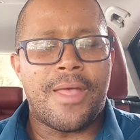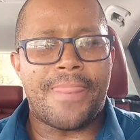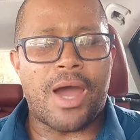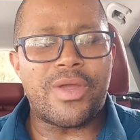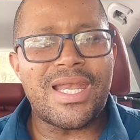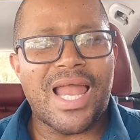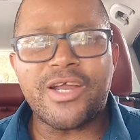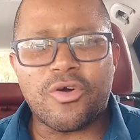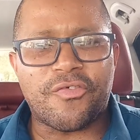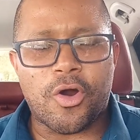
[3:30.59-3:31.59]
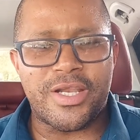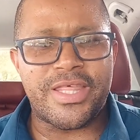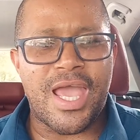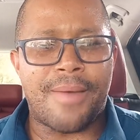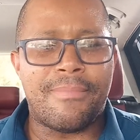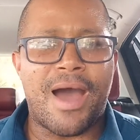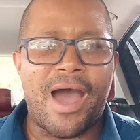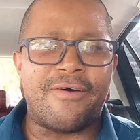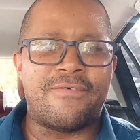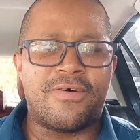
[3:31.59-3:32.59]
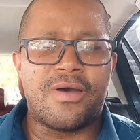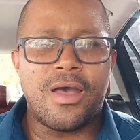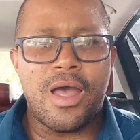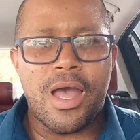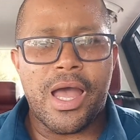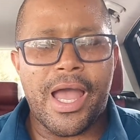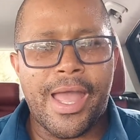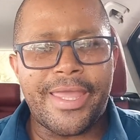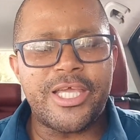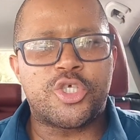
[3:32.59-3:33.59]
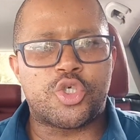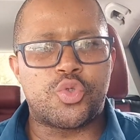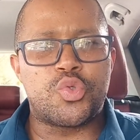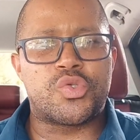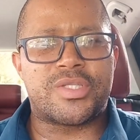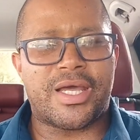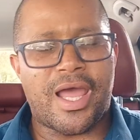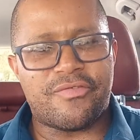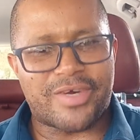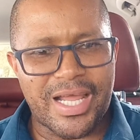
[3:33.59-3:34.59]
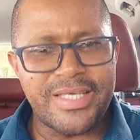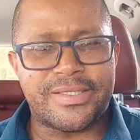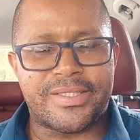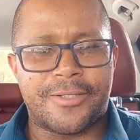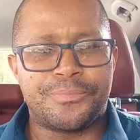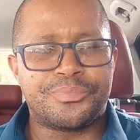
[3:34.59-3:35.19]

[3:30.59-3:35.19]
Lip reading: Now, in light of all the above issues that I've raised,